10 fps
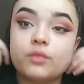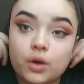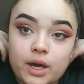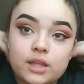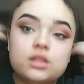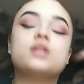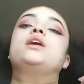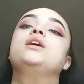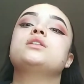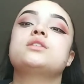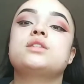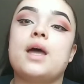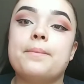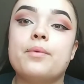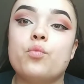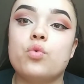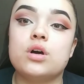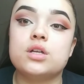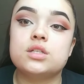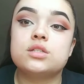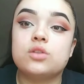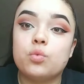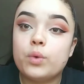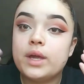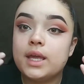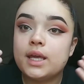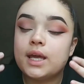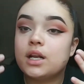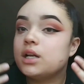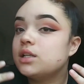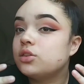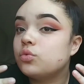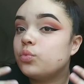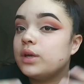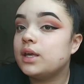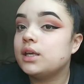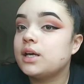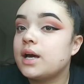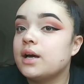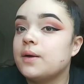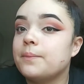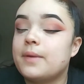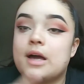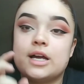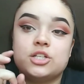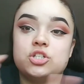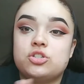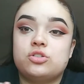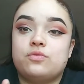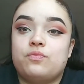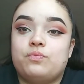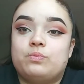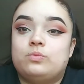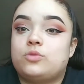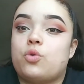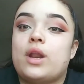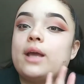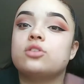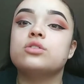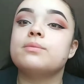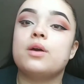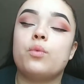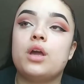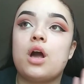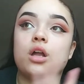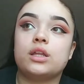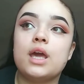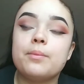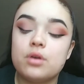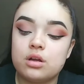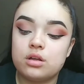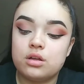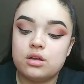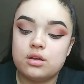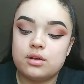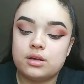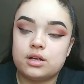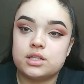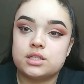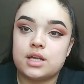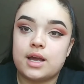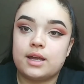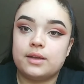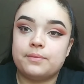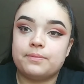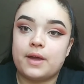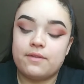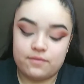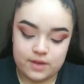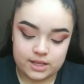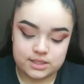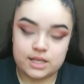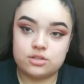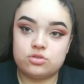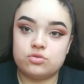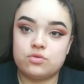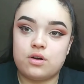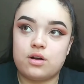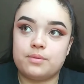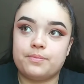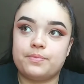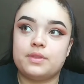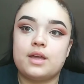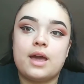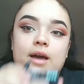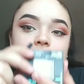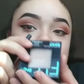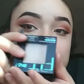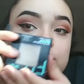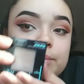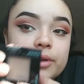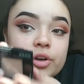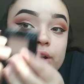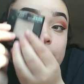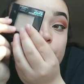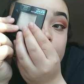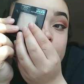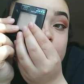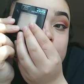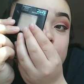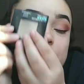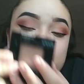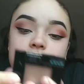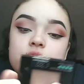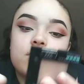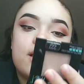Okay, the next step was the wing, and I did the wing. I just don't like doing my wing on camera because I tend to have the mirror like right here, and you guys wouldn't